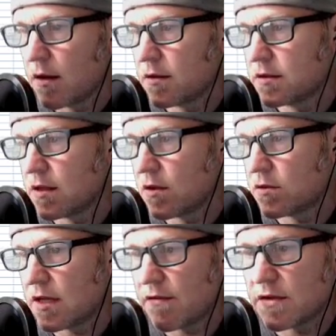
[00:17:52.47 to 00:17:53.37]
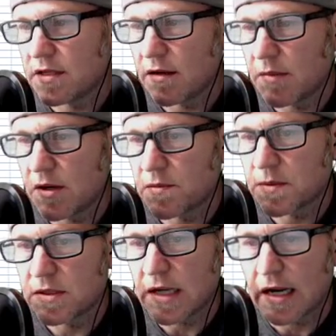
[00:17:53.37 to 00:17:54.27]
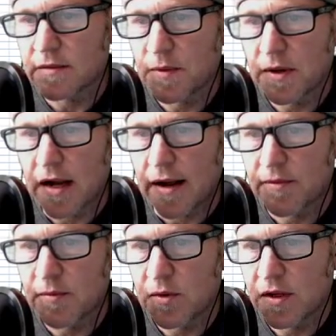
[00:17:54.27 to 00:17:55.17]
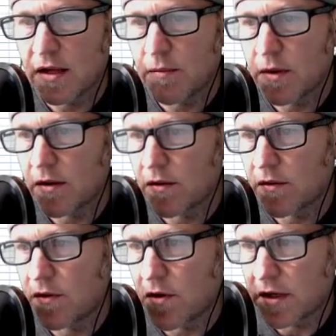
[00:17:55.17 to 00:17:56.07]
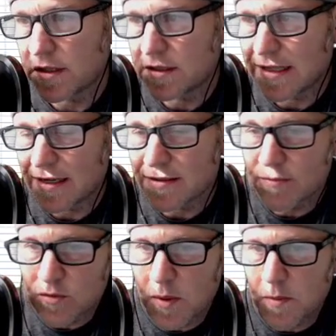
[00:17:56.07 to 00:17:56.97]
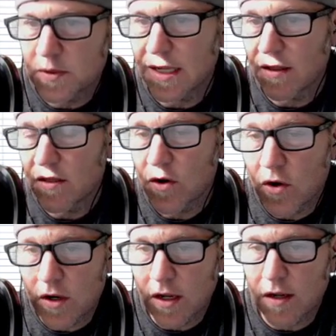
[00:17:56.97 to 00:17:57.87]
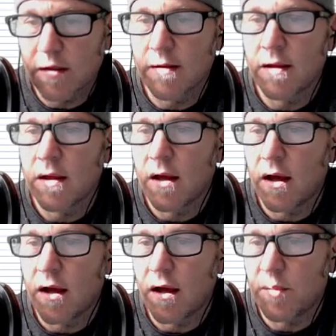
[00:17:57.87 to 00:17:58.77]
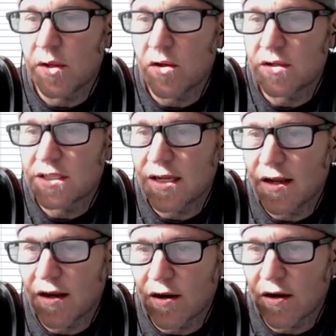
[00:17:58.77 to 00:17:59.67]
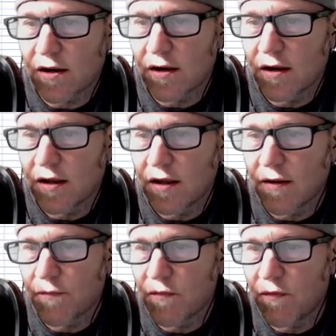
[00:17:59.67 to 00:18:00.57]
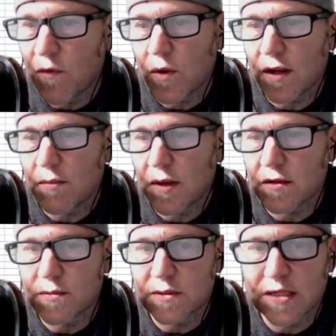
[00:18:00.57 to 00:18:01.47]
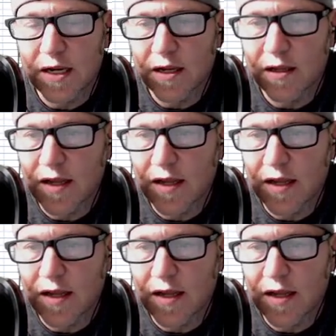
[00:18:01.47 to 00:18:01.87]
So 17 meters per second is pretty optimal. Keep it under 36. Most people say 30. But you can see here, 40 meters per second.